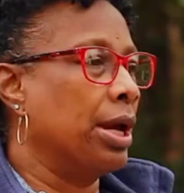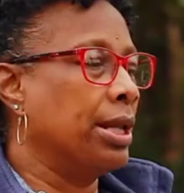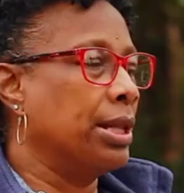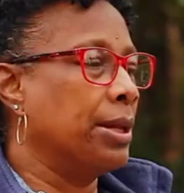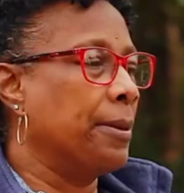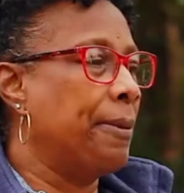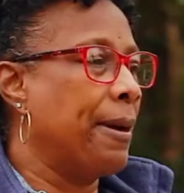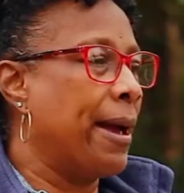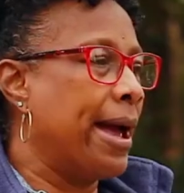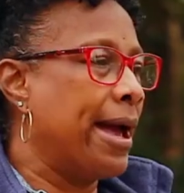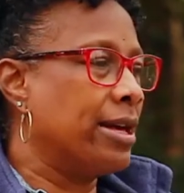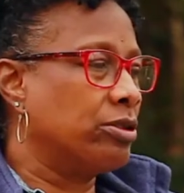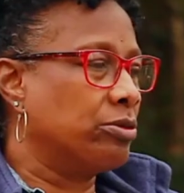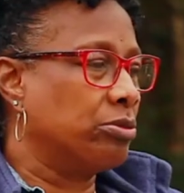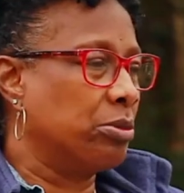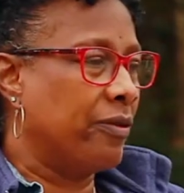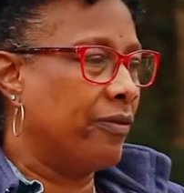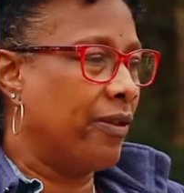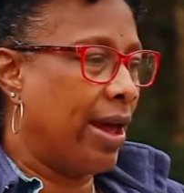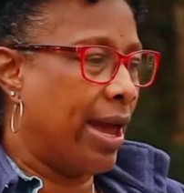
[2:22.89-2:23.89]
In the
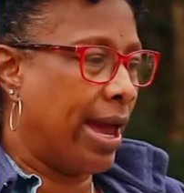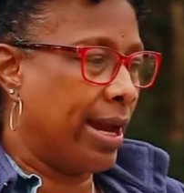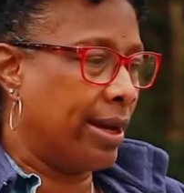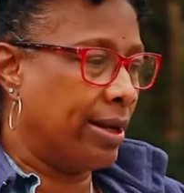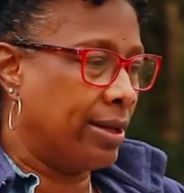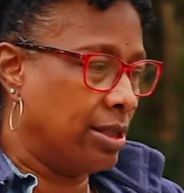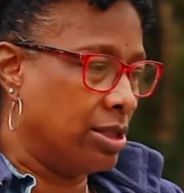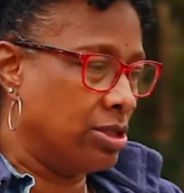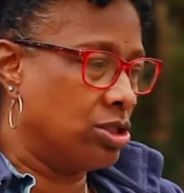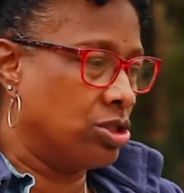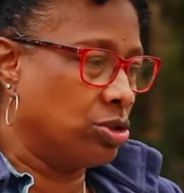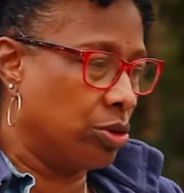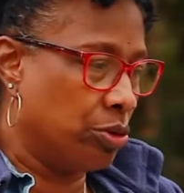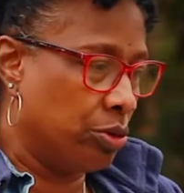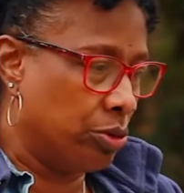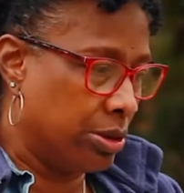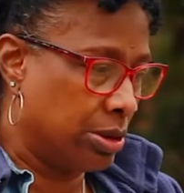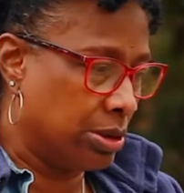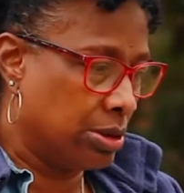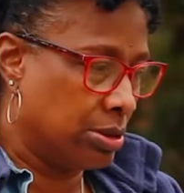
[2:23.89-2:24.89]
past, we've had an
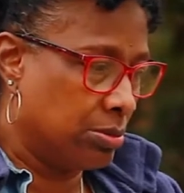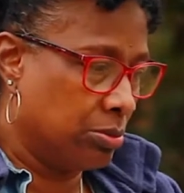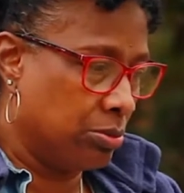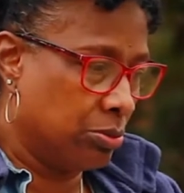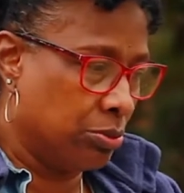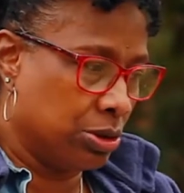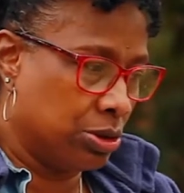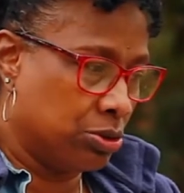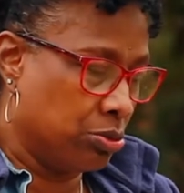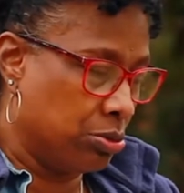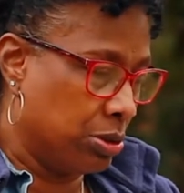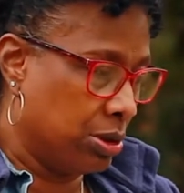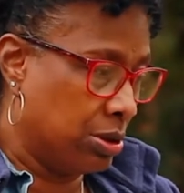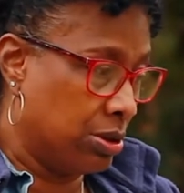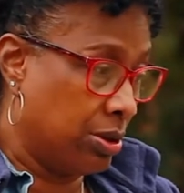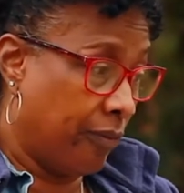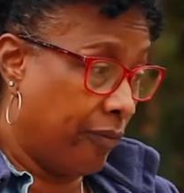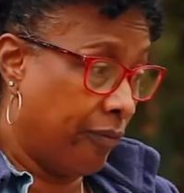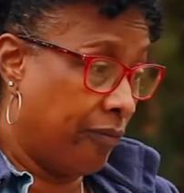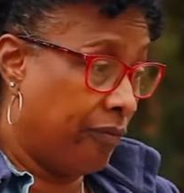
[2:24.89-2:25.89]
insurance, which
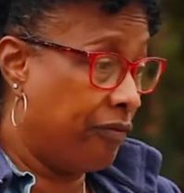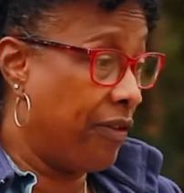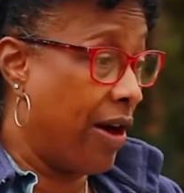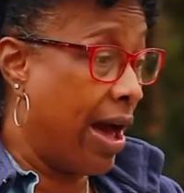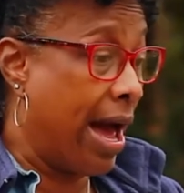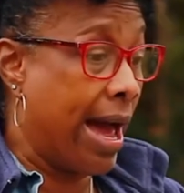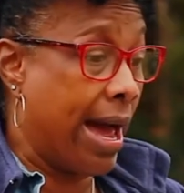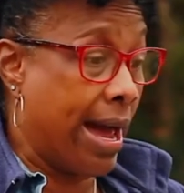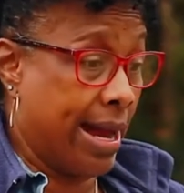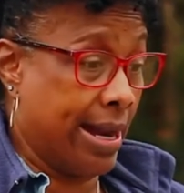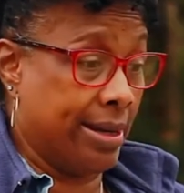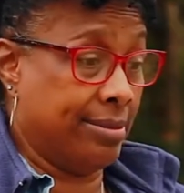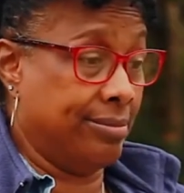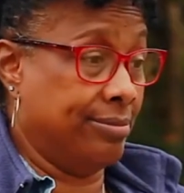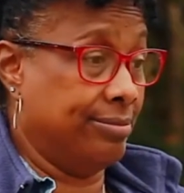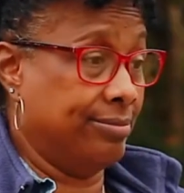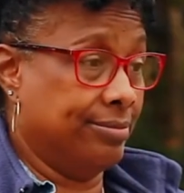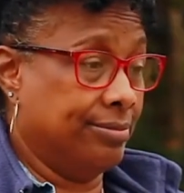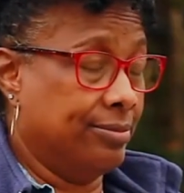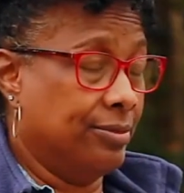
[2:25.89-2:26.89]
was
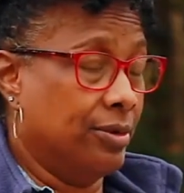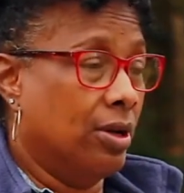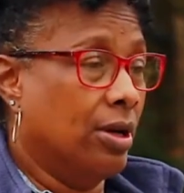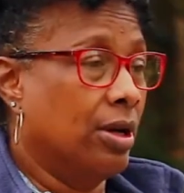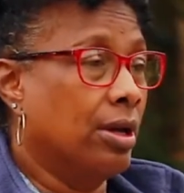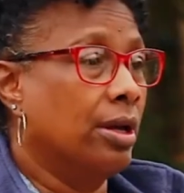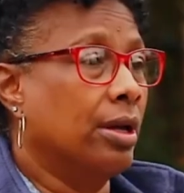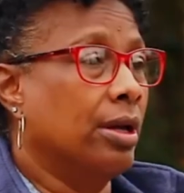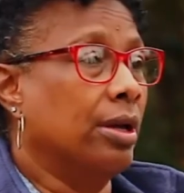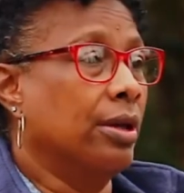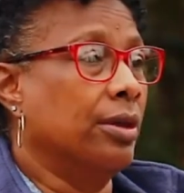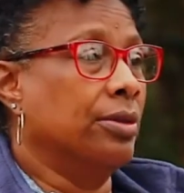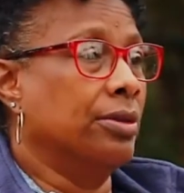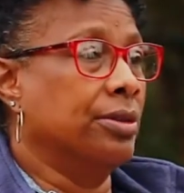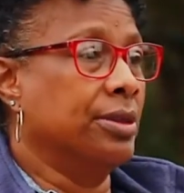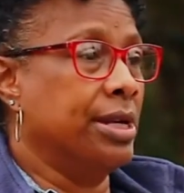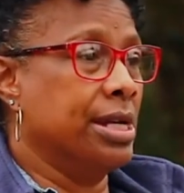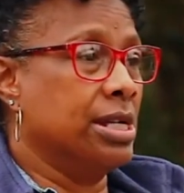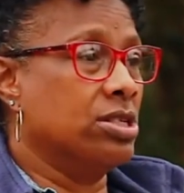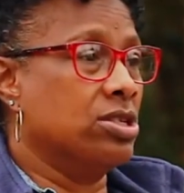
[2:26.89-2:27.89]
fine.
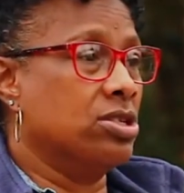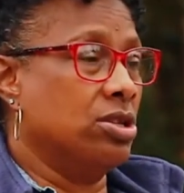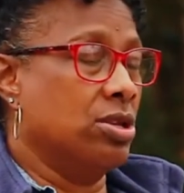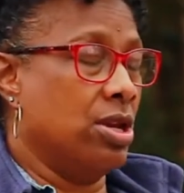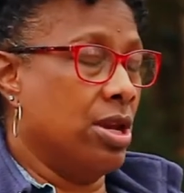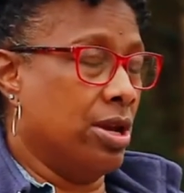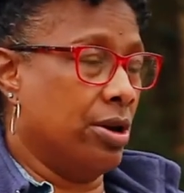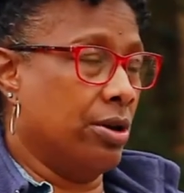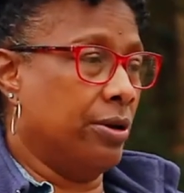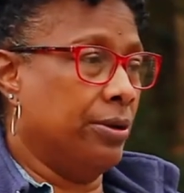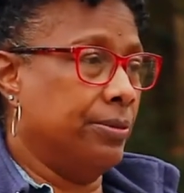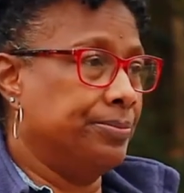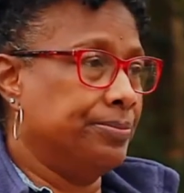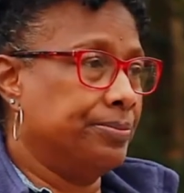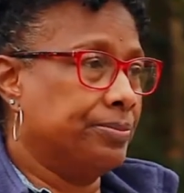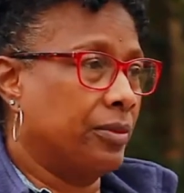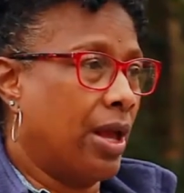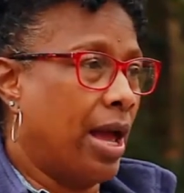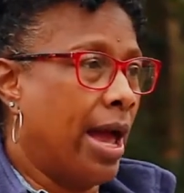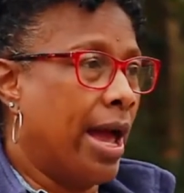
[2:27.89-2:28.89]
This year,
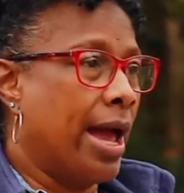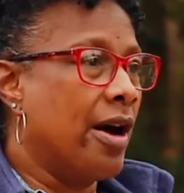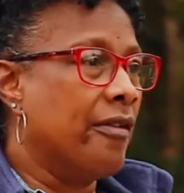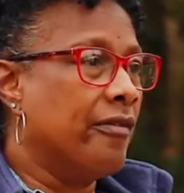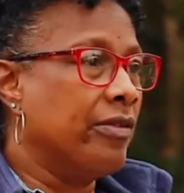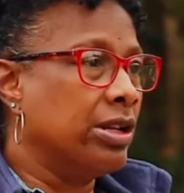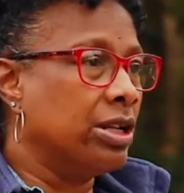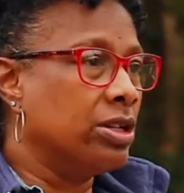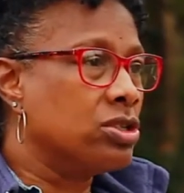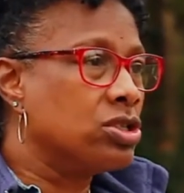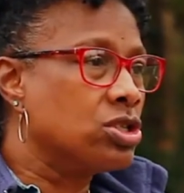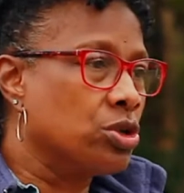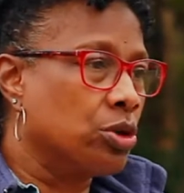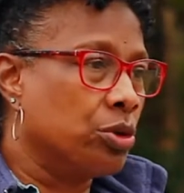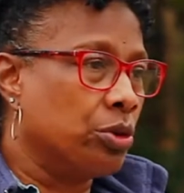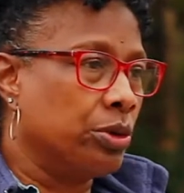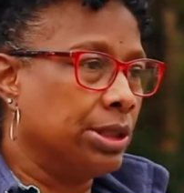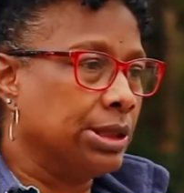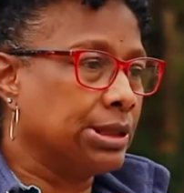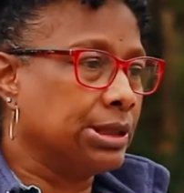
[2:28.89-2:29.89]
I have an
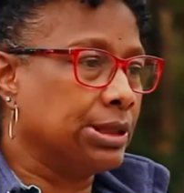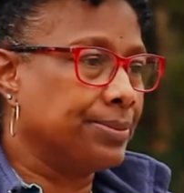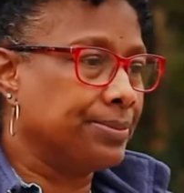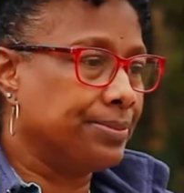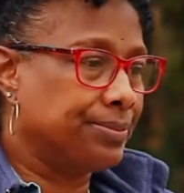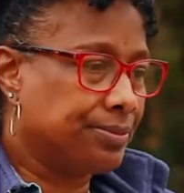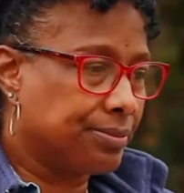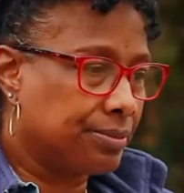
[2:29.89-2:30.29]
insurance,